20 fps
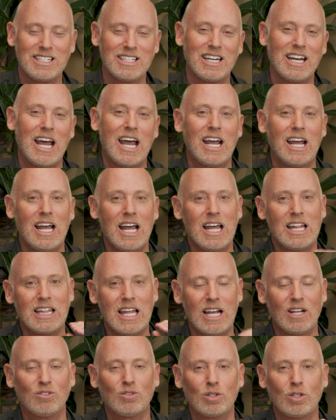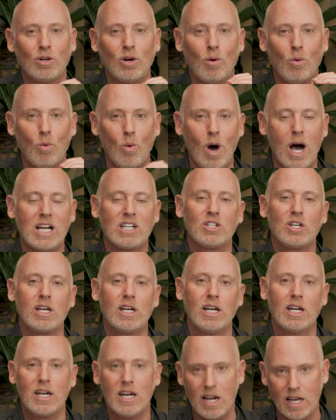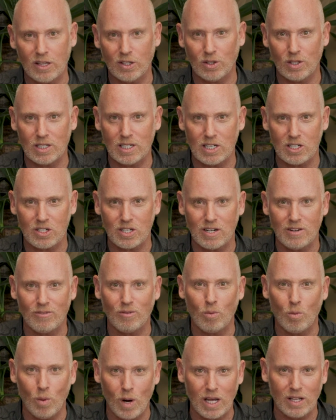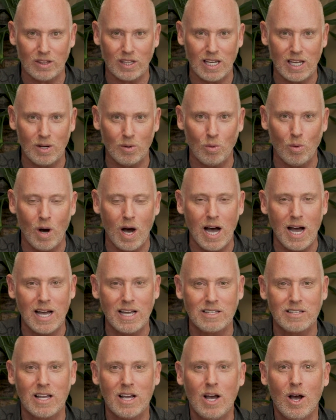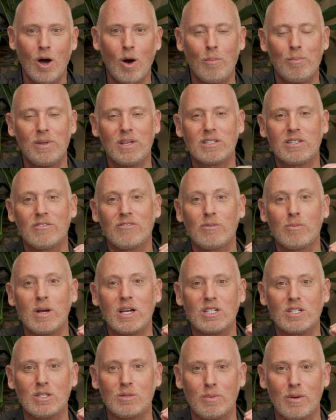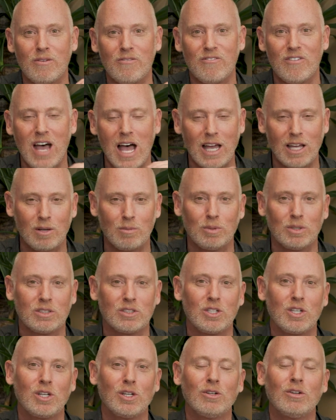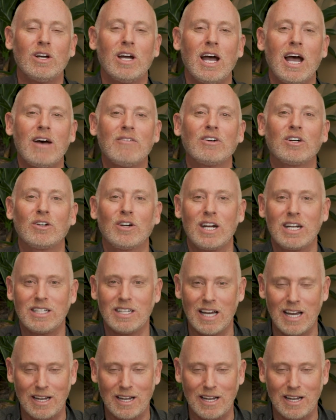in today, thanks for watching another edition of Wealthy and Wise. Hope this information has been valuable to you. Have a great